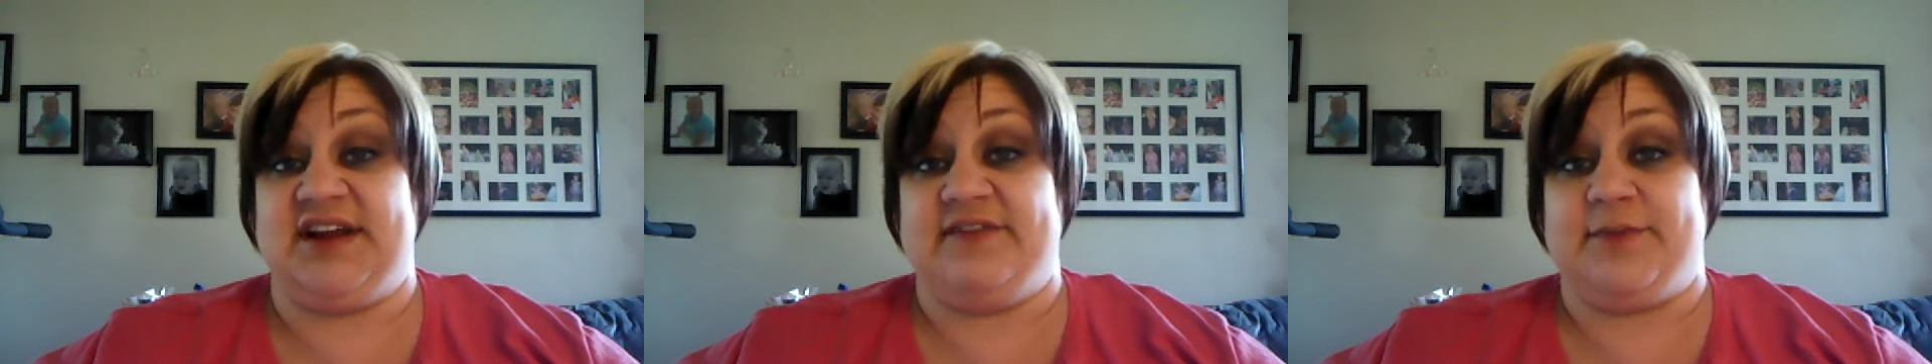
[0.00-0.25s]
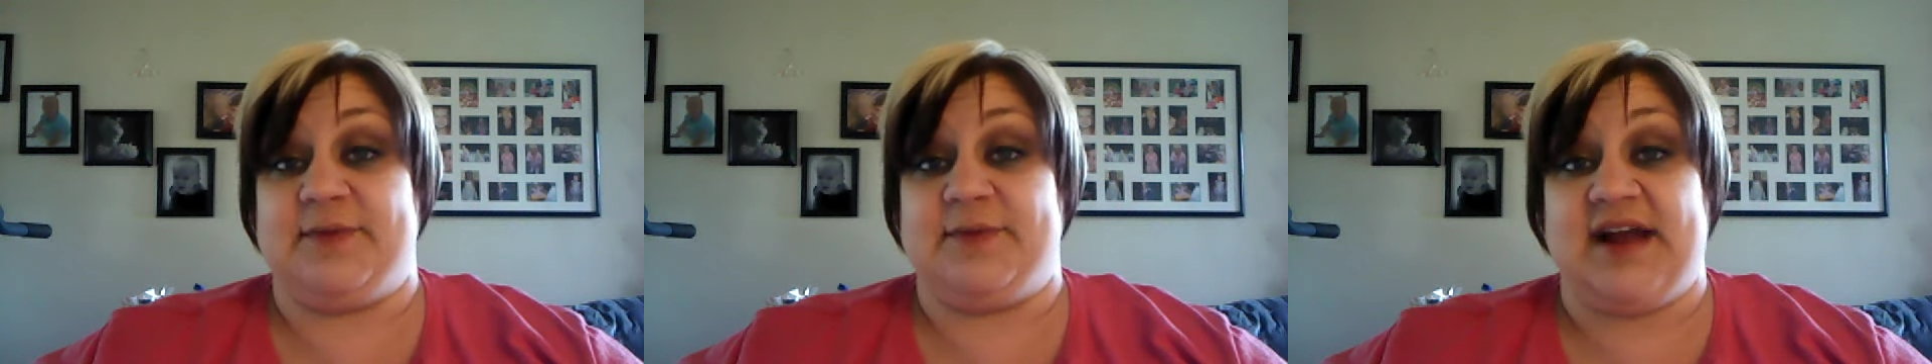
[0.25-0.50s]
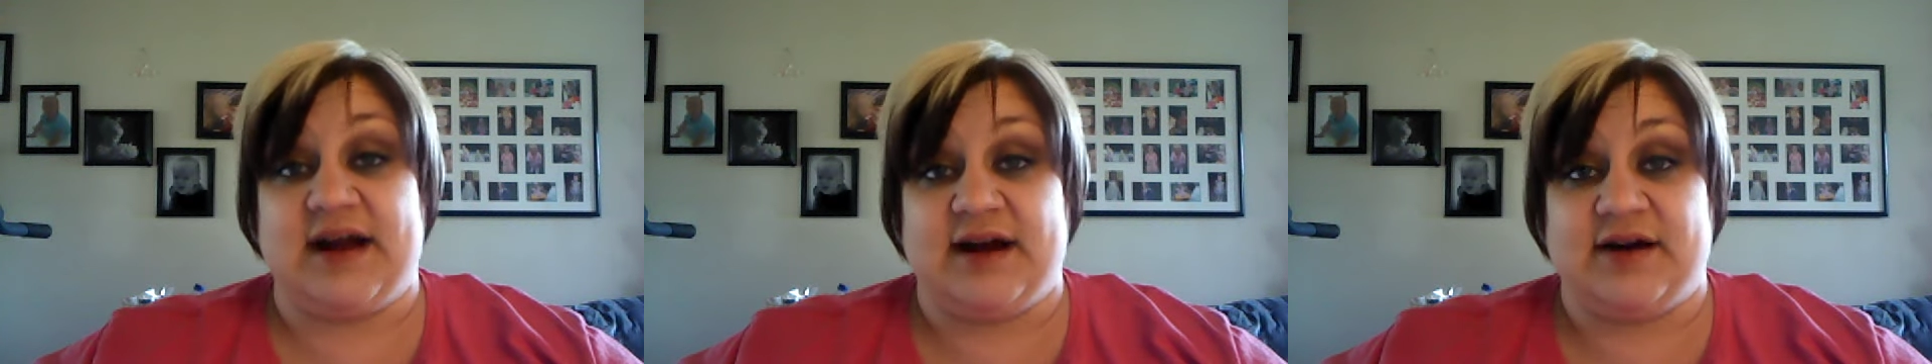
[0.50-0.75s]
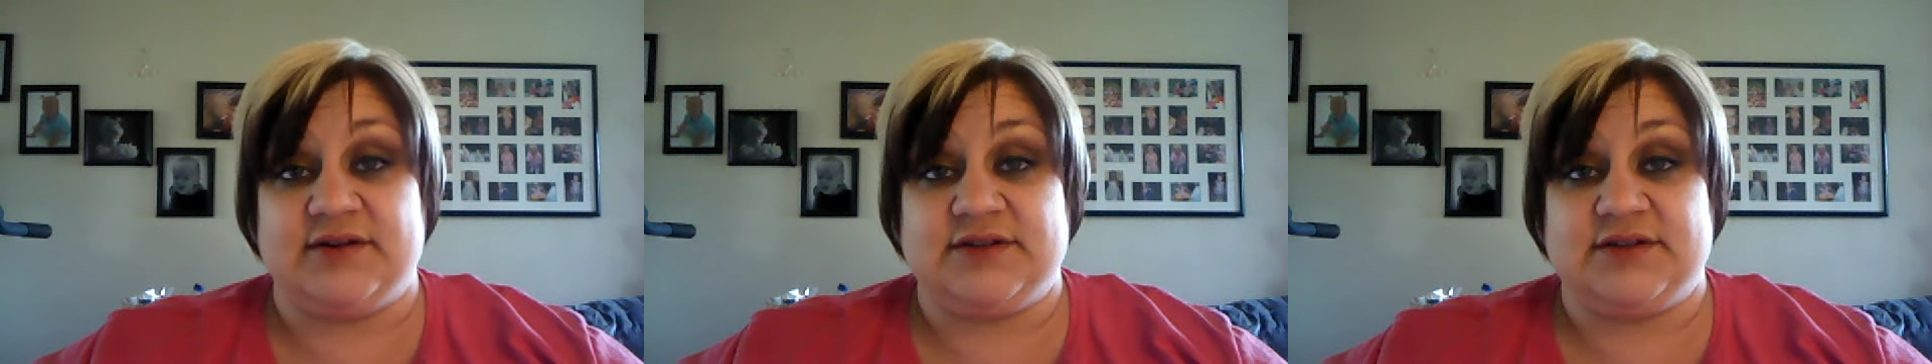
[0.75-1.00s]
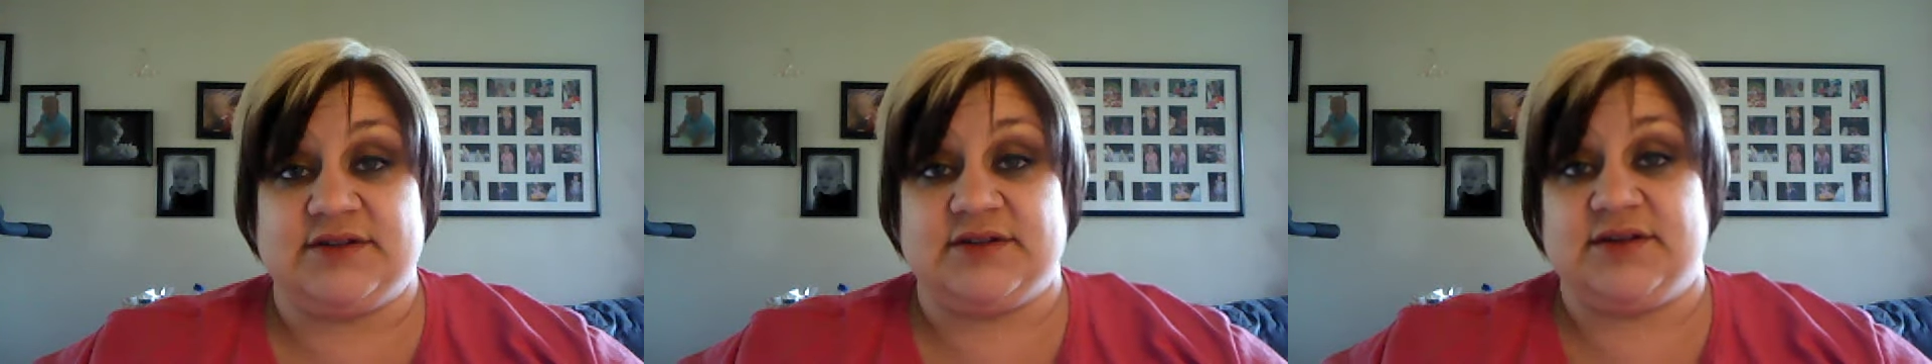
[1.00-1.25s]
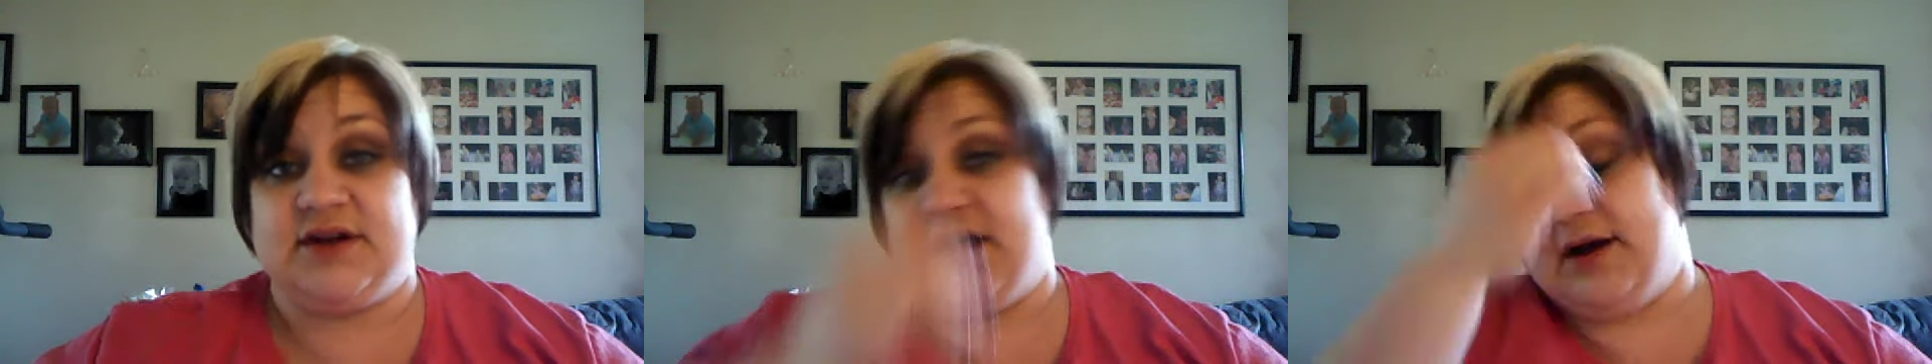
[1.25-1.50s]
everybody out
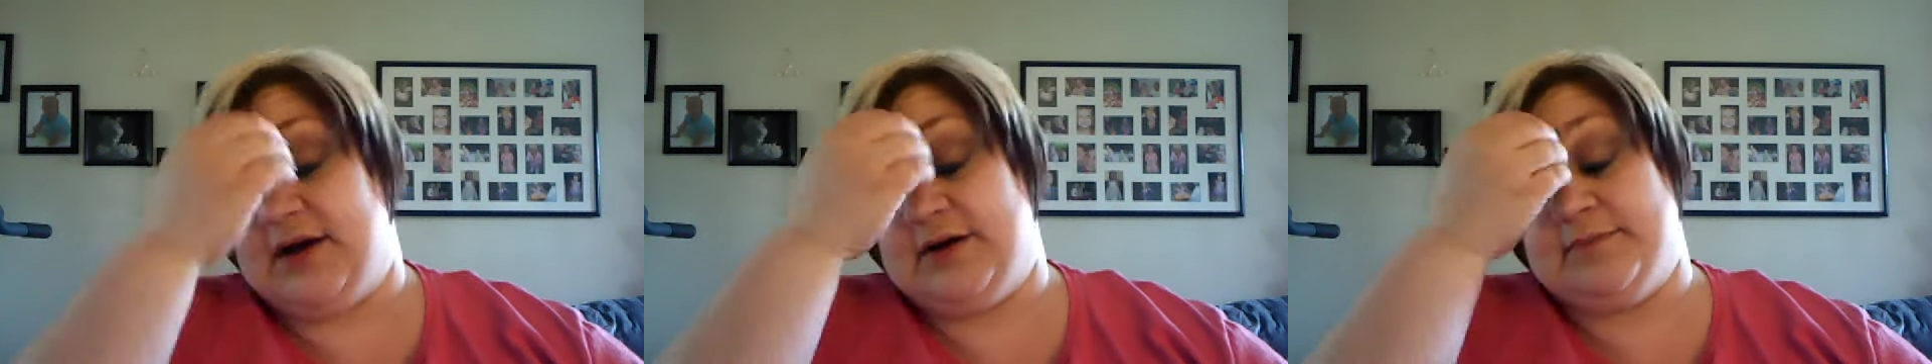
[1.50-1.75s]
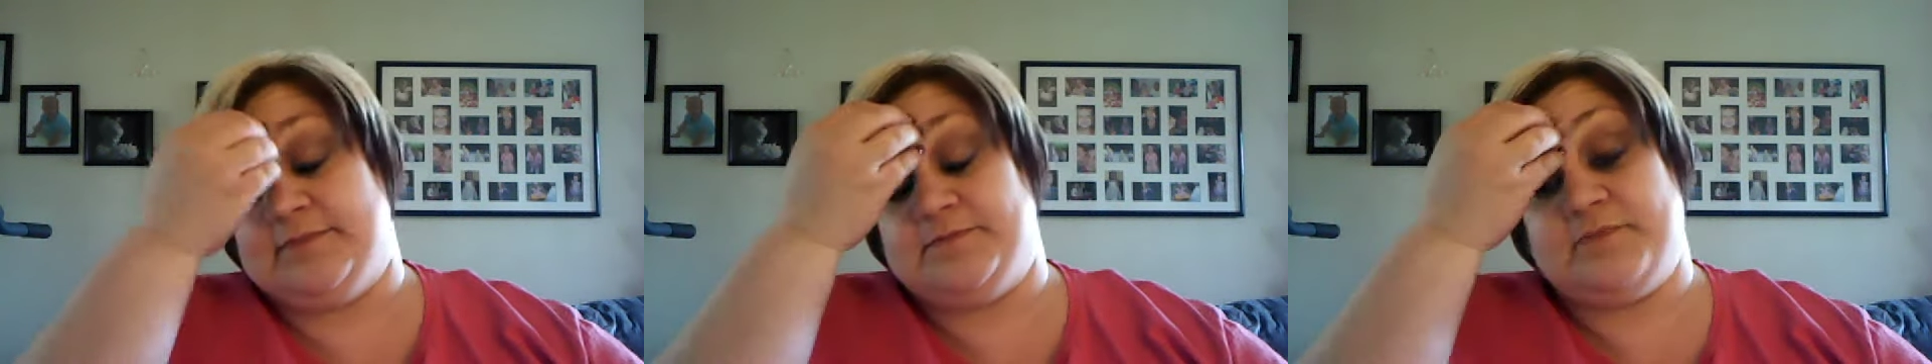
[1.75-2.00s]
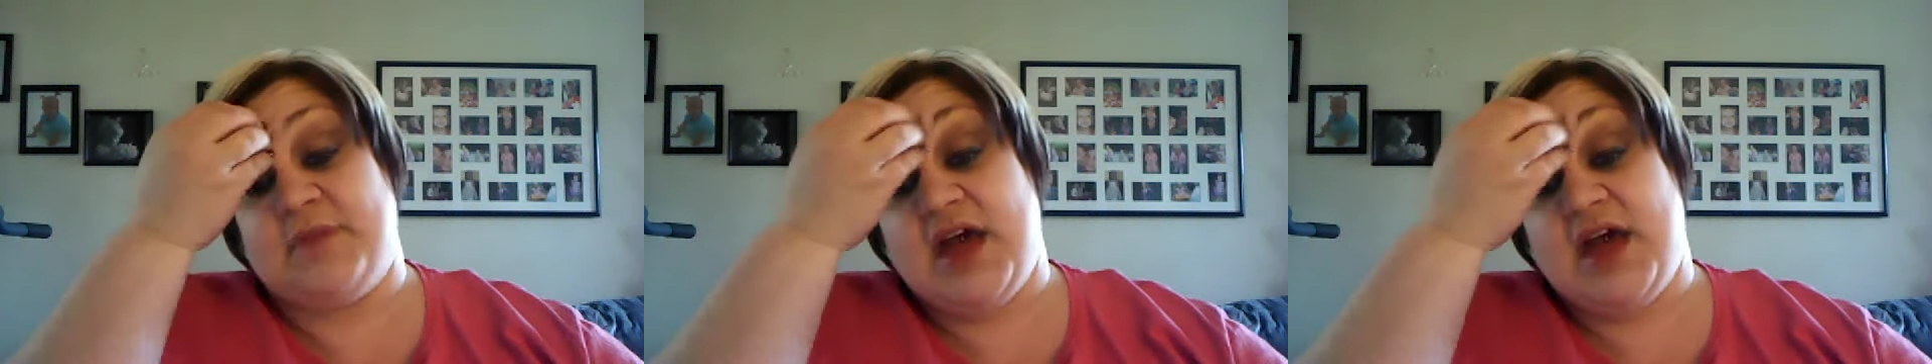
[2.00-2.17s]
um,